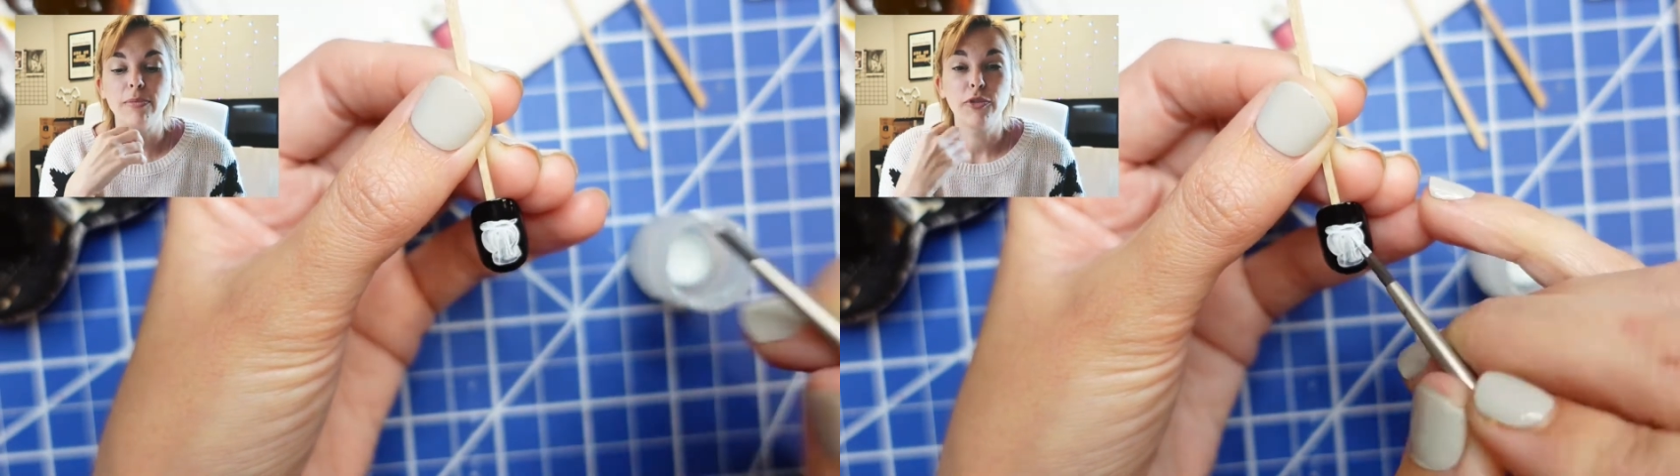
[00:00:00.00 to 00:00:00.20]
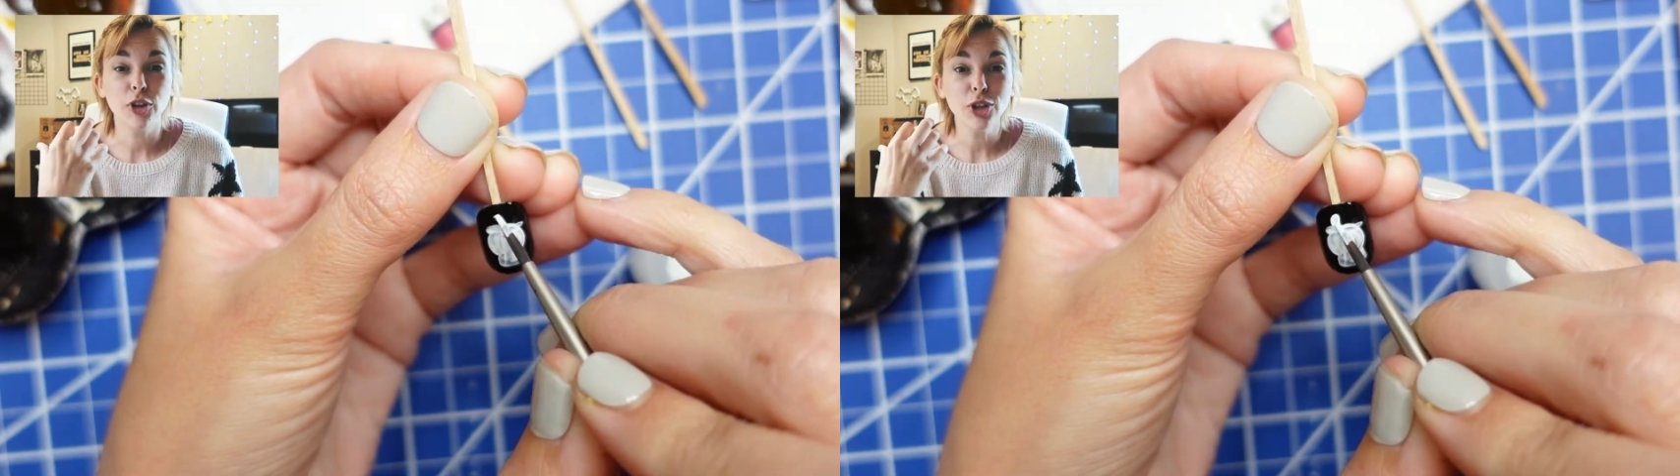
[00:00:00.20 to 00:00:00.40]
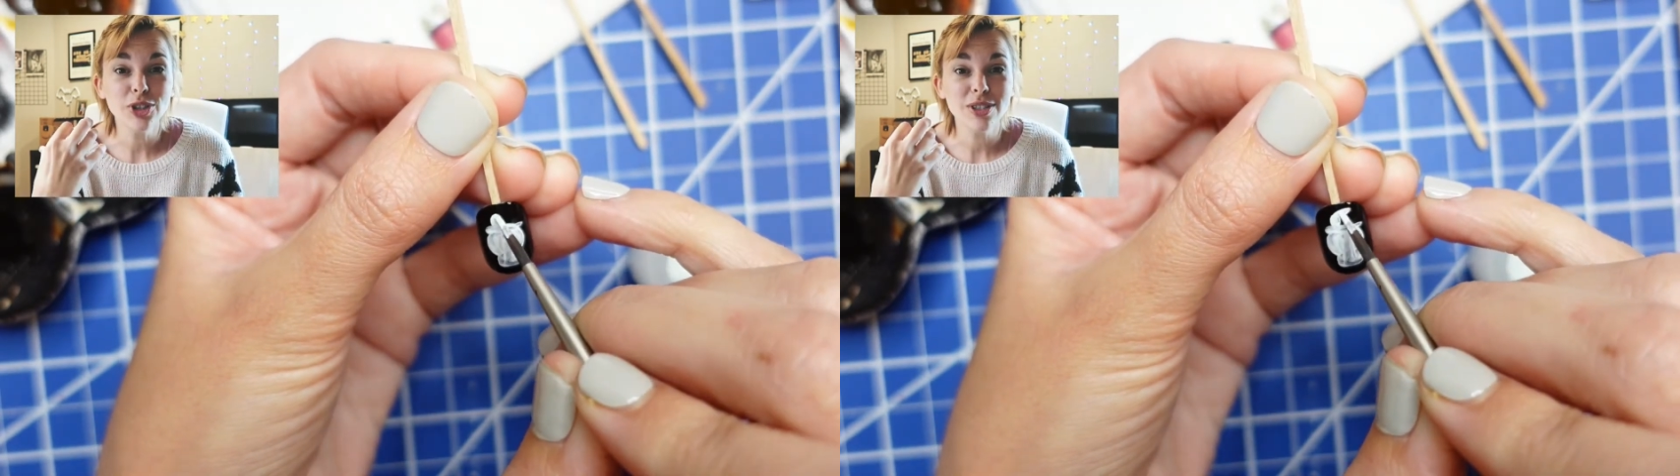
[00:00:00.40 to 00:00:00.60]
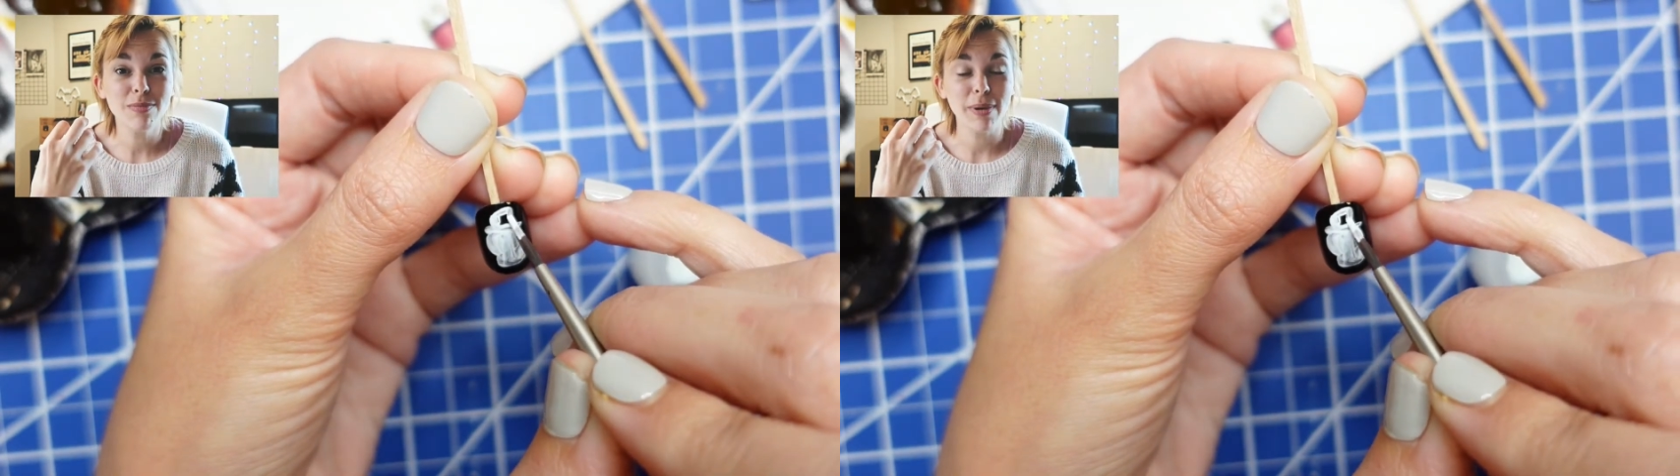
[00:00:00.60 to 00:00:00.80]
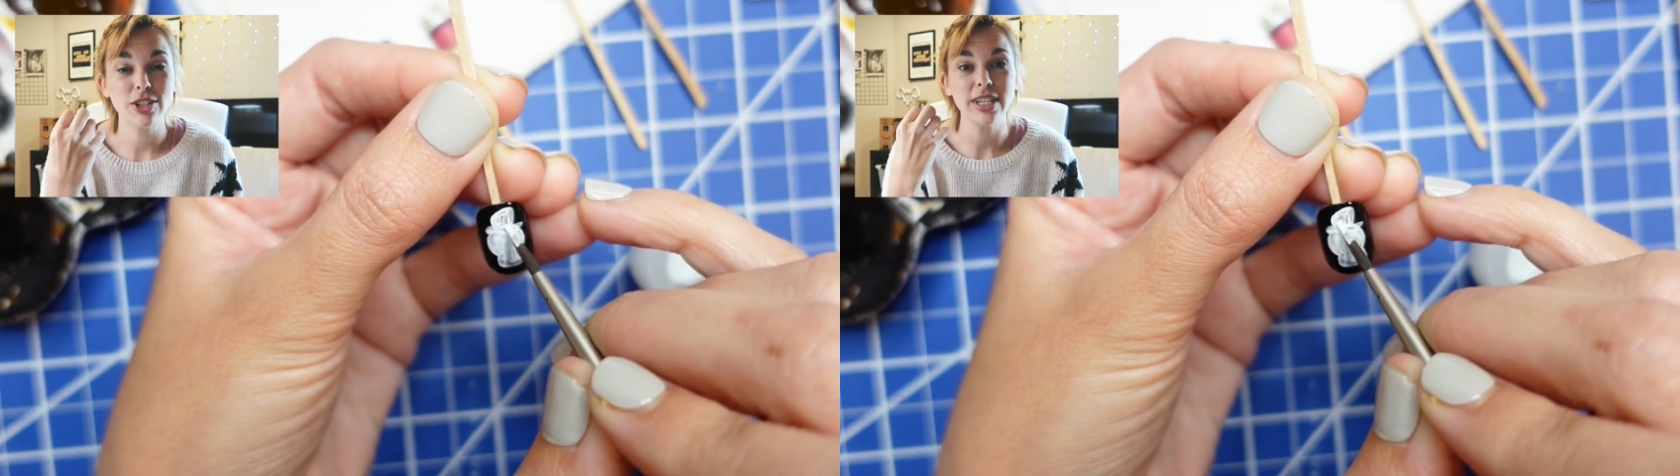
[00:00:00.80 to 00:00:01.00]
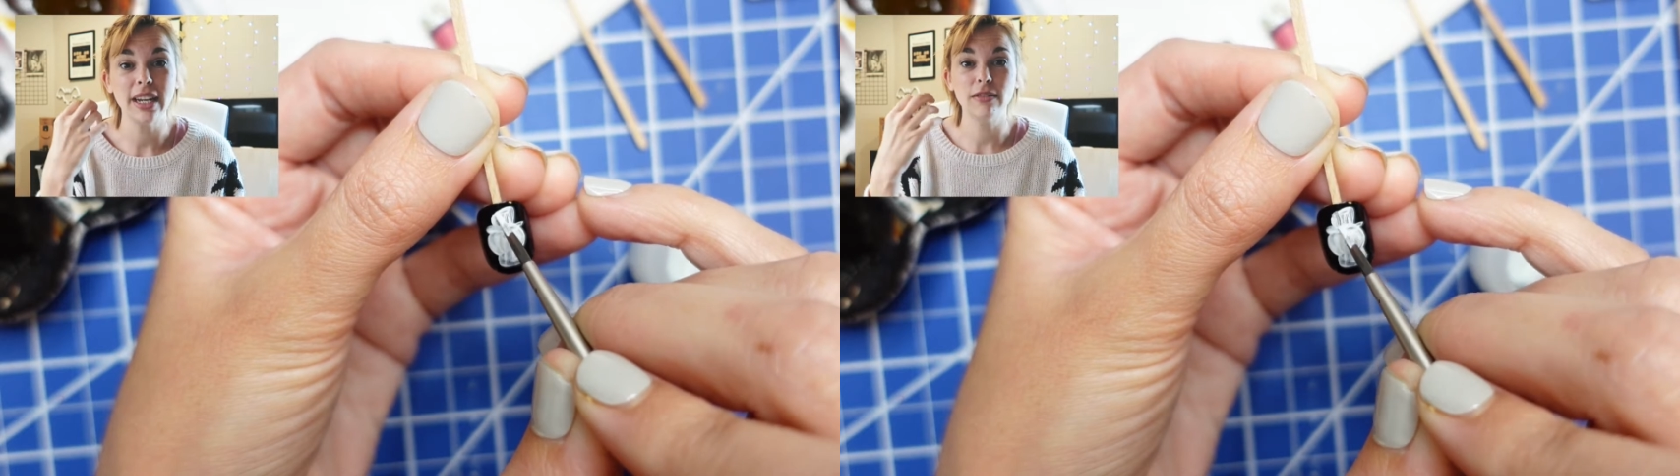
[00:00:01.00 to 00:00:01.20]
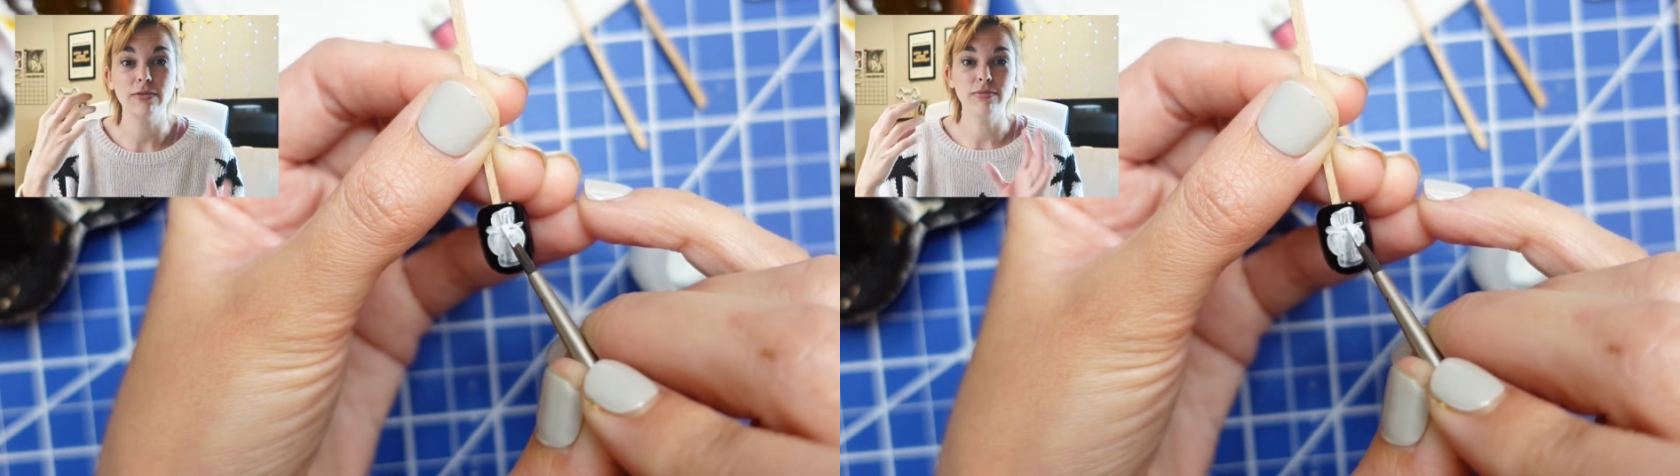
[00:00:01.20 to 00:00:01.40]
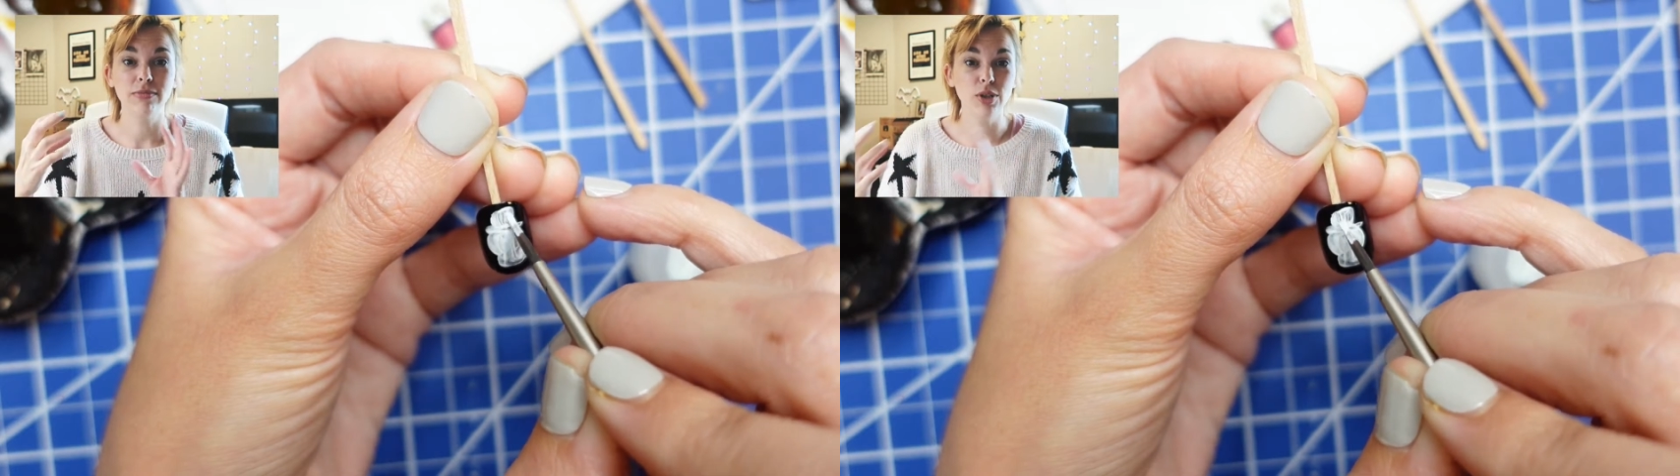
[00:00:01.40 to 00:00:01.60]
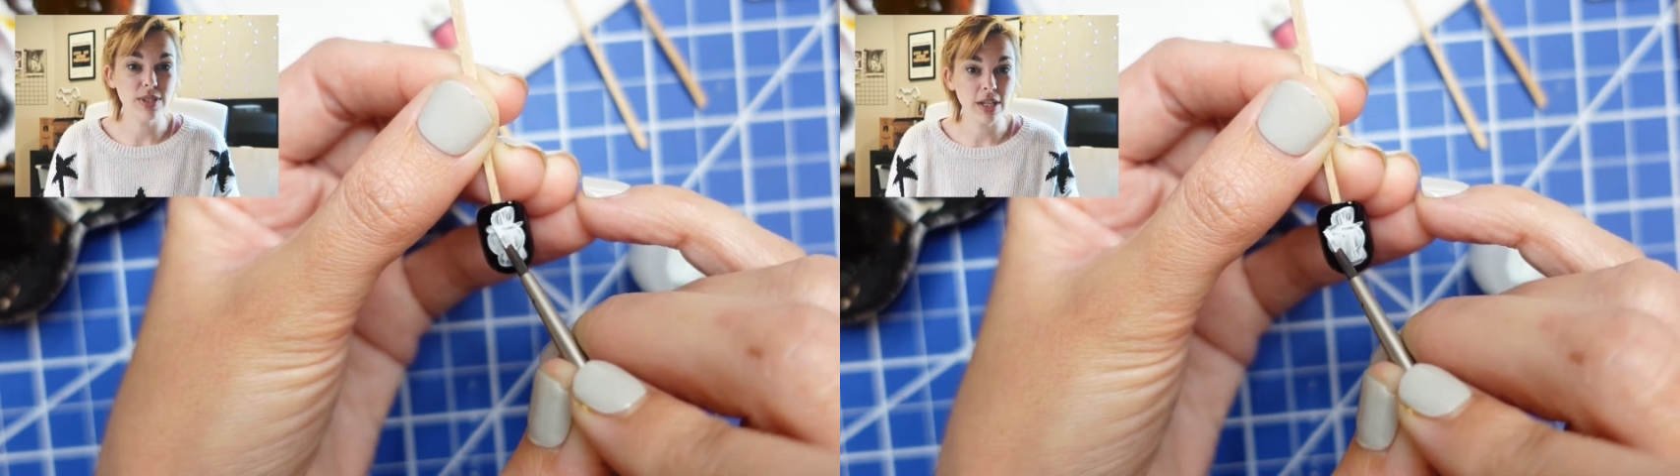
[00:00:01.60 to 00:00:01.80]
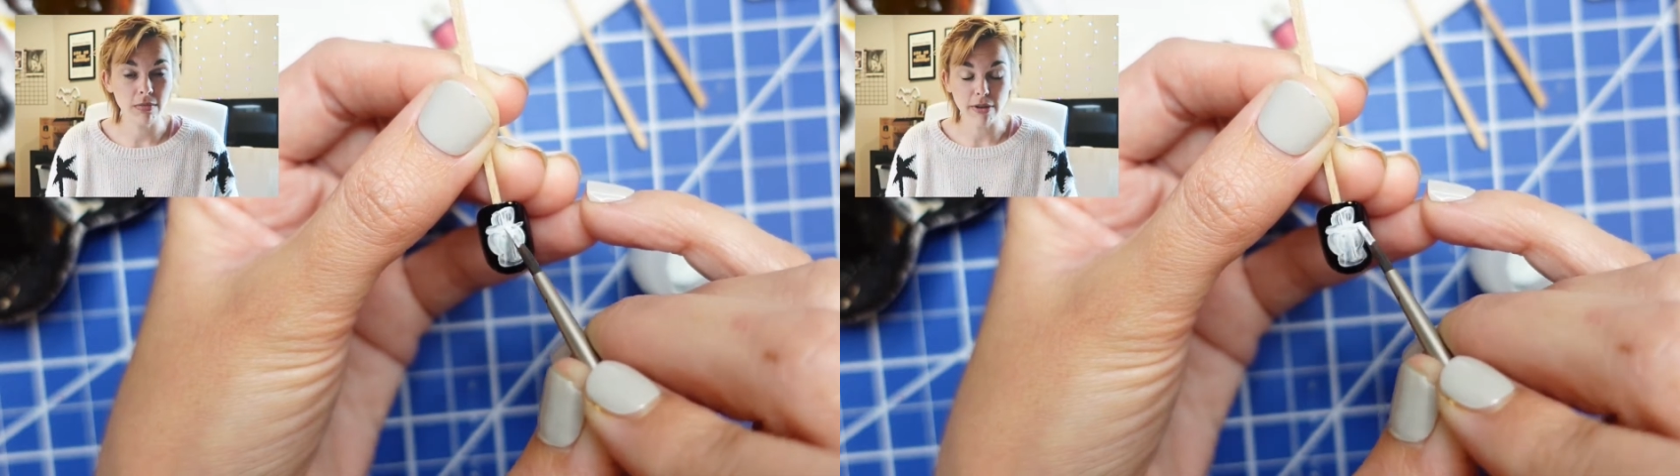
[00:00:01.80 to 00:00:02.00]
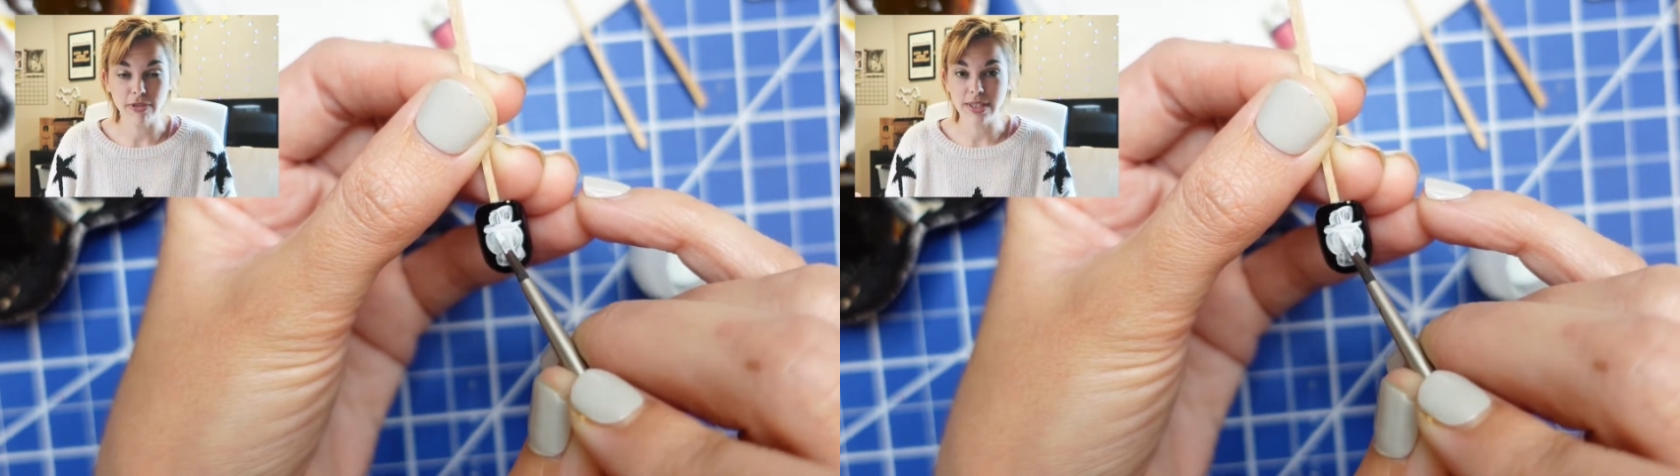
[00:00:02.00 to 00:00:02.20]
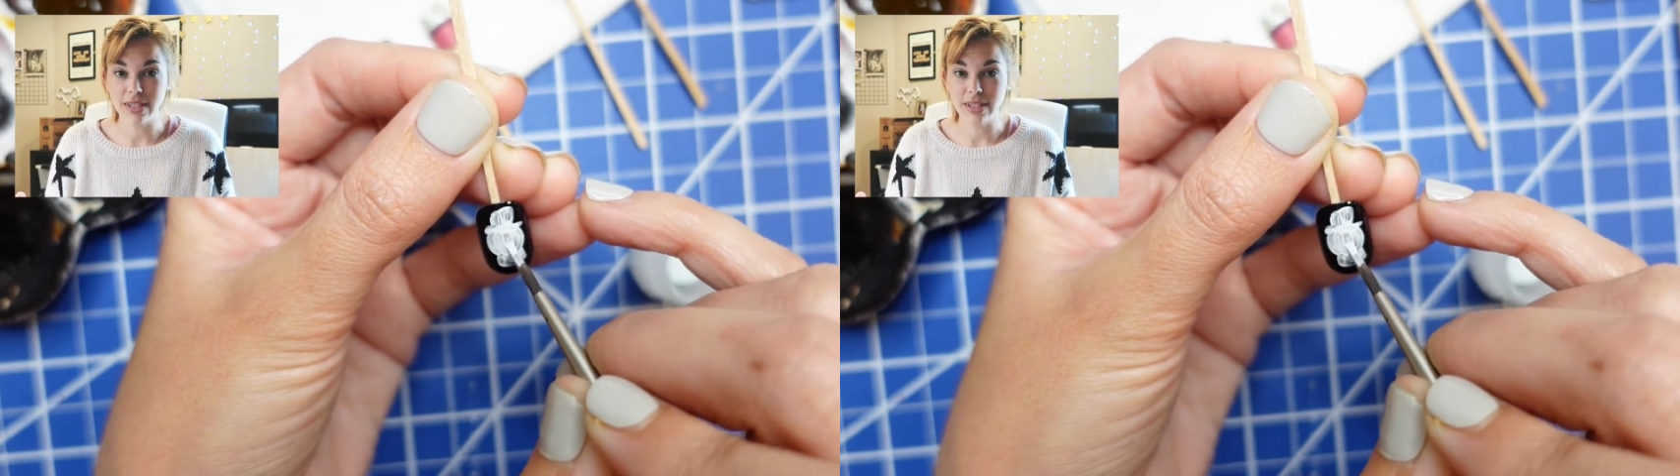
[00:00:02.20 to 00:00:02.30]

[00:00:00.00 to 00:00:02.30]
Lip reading: first by just kind of using a reference